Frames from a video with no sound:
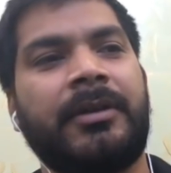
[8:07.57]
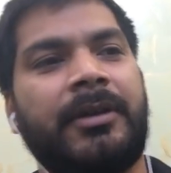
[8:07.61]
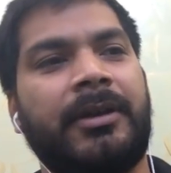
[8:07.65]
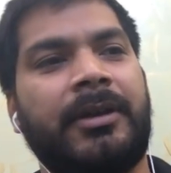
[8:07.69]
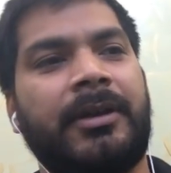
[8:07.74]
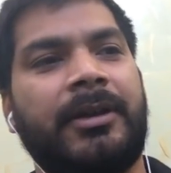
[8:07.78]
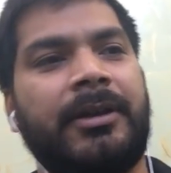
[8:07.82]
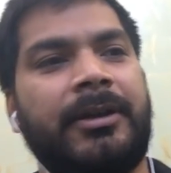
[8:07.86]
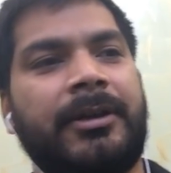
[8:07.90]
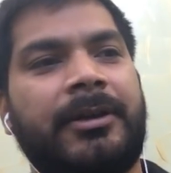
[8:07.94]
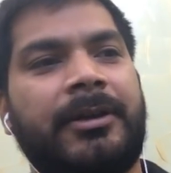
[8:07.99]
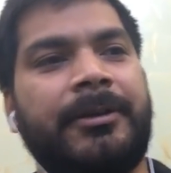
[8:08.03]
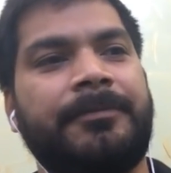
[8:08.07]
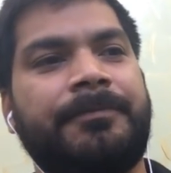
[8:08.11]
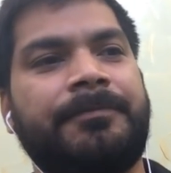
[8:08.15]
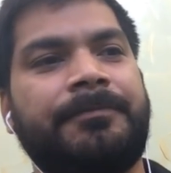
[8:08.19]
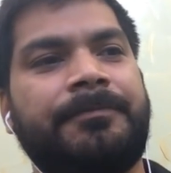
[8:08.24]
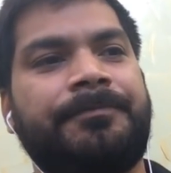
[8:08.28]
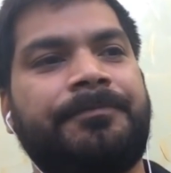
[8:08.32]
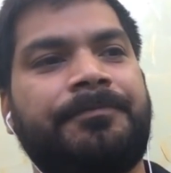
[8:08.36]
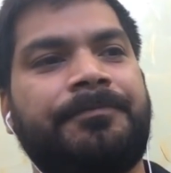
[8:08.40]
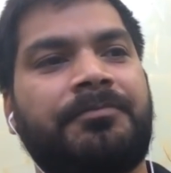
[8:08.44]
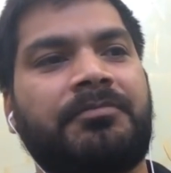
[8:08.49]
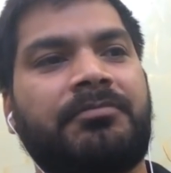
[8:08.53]
The
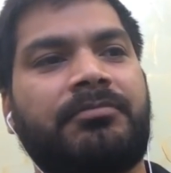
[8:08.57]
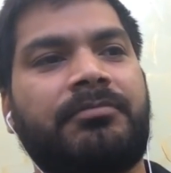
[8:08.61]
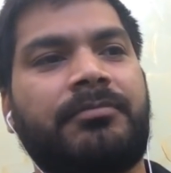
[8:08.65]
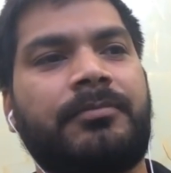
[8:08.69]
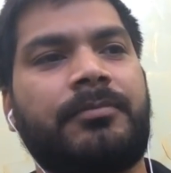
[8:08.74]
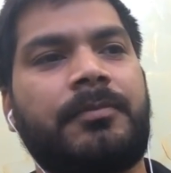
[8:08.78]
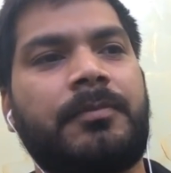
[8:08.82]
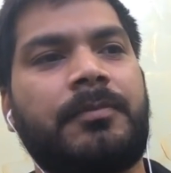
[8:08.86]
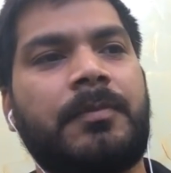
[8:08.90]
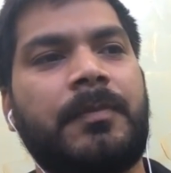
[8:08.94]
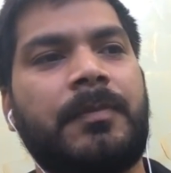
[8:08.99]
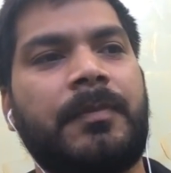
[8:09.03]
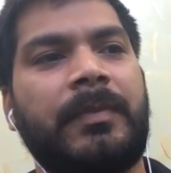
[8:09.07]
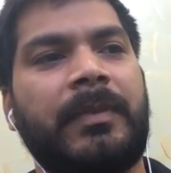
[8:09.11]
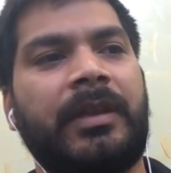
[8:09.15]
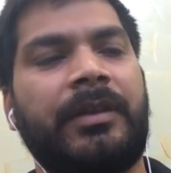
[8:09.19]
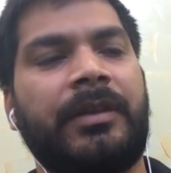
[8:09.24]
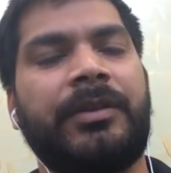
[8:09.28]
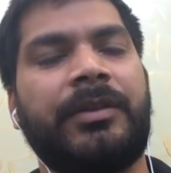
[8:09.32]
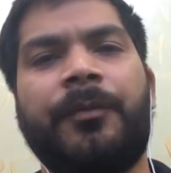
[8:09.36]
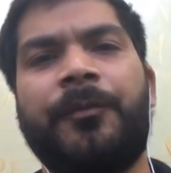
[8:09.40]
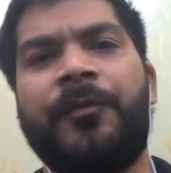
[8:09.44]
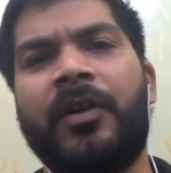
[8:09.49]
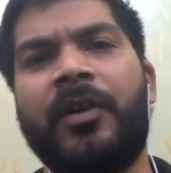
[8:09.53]

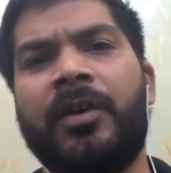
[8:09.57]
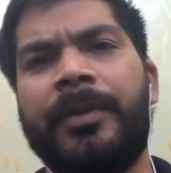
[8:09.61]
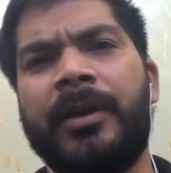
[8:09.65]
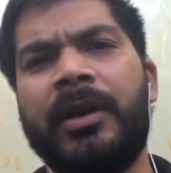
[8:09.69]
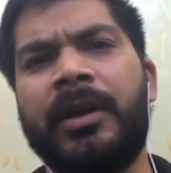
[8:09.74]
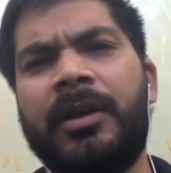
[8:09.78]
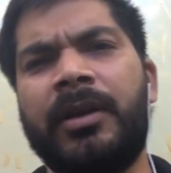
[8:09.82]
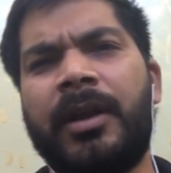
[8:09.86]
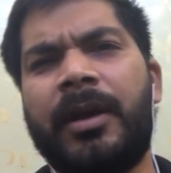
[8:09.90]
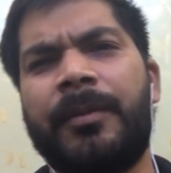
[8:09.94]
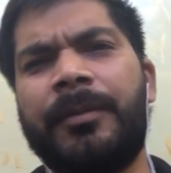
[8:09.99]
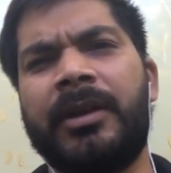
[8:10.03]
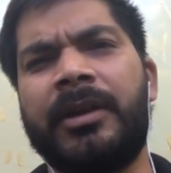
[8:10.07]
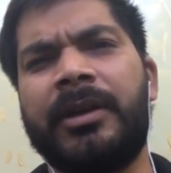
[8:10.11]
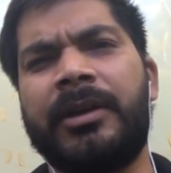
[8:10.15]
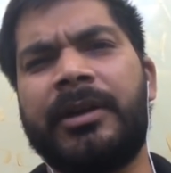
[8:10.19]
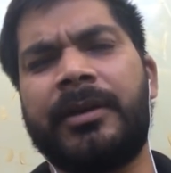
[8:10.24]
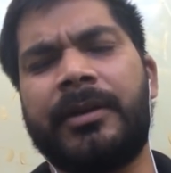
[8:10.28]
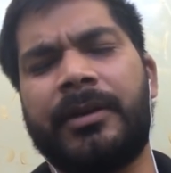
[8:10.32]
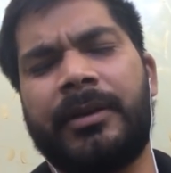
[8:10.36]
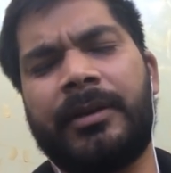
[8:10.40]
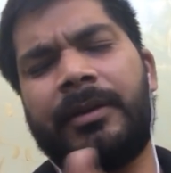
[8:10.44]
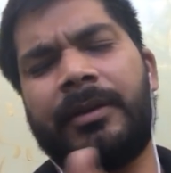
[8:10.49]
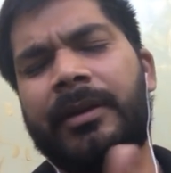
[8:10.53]
verbal ability,
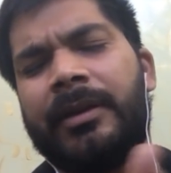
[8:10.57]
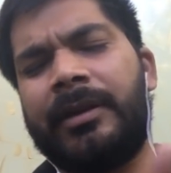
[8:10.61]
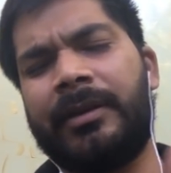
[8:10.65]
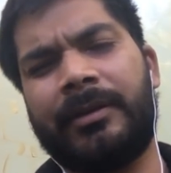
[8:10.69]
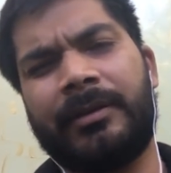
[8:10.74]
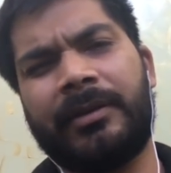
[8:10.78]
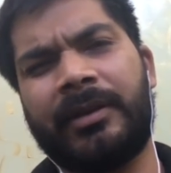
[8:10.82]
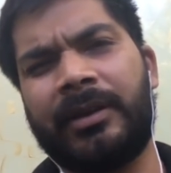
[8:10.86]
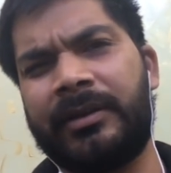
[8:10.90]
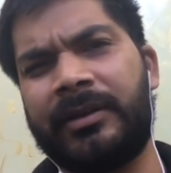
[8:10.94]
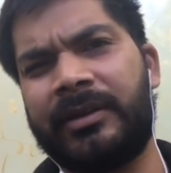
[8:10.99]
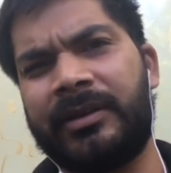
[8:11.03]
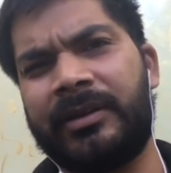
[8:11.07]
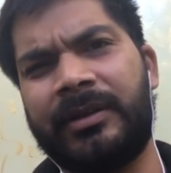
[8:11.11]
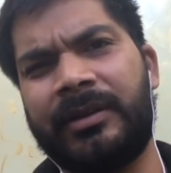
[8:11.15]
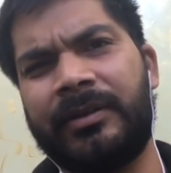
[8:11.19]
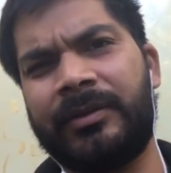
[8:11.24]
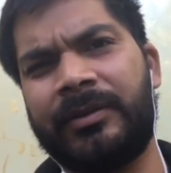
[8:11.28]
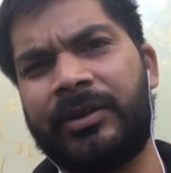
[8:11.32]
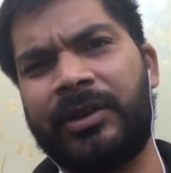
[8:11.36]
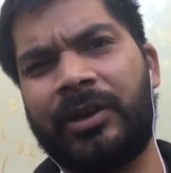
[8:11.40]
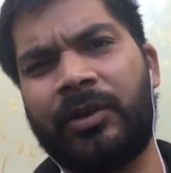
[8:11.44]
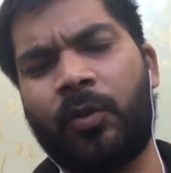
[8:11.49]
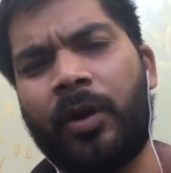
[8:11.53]

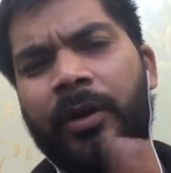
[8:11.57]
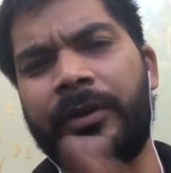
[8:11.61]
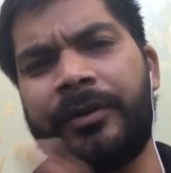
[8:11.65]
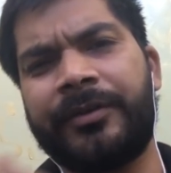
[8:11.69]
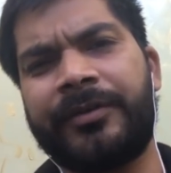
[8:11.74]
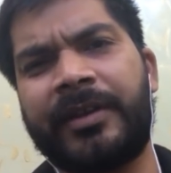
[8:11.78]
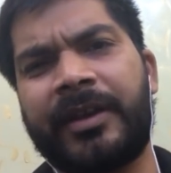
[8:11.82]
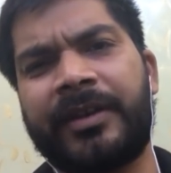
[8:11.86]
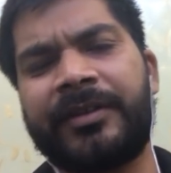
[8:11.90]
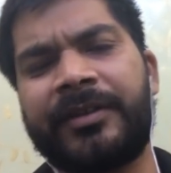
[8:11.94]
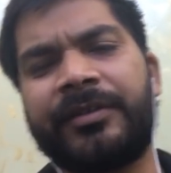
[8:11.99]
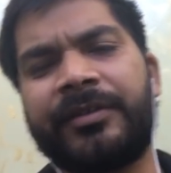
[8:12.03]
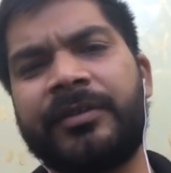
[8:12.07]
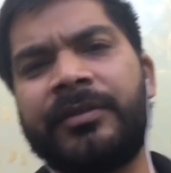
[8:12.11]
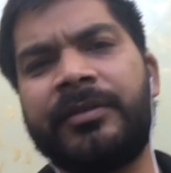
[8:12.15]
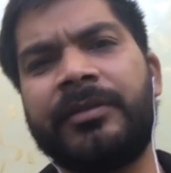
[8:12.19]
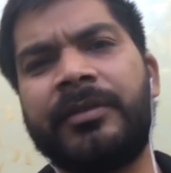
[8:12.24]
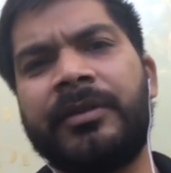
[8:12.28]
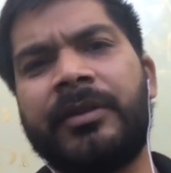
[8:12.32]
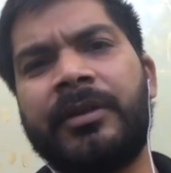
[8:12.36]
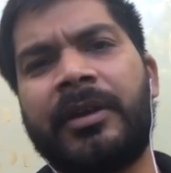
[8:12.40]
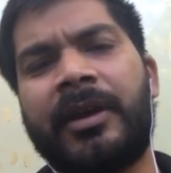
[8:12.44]
the quant section,